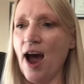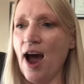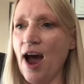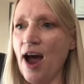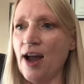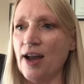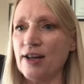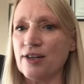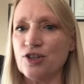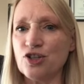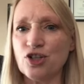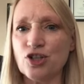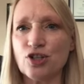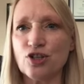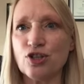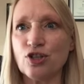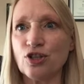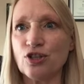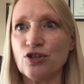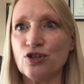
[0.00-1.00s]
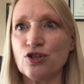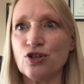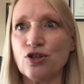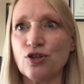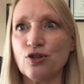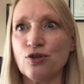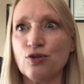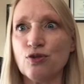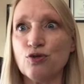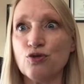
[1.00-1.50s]
I just took
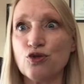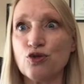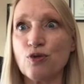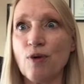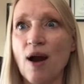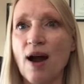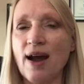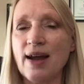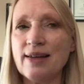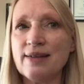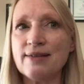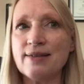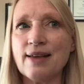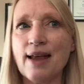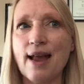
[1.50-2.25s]
2 tries